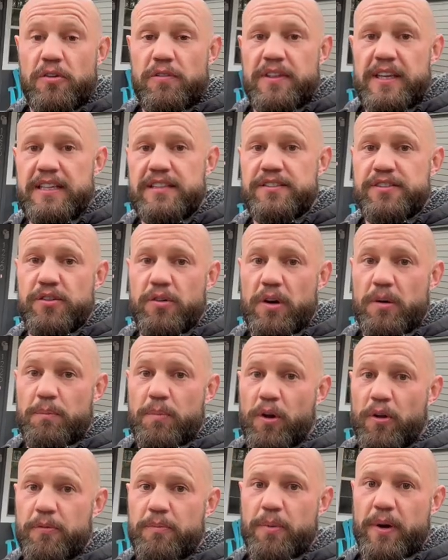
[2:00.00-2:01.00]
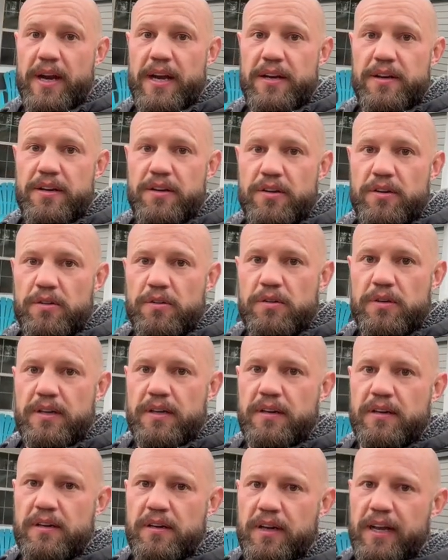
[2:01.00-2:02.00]
these two are both brand new.
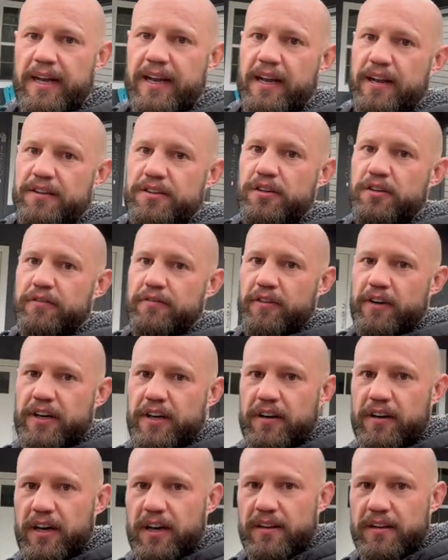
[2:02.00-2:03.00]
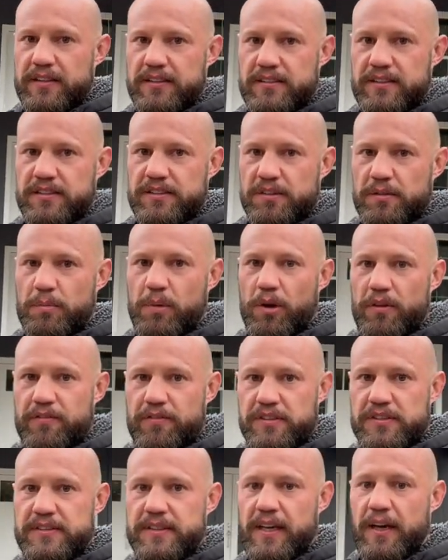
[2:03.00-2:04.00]
I got a twofer here out of this because they're both
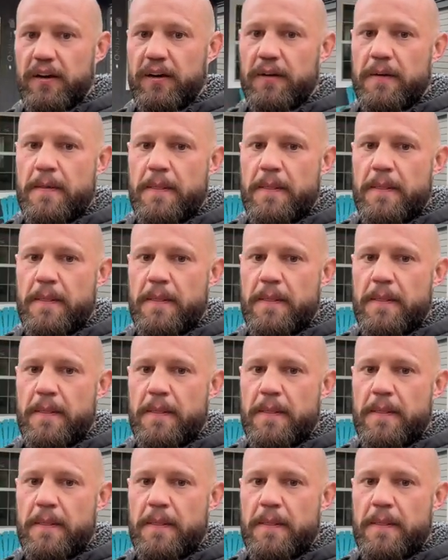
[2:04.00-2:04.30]
for sale.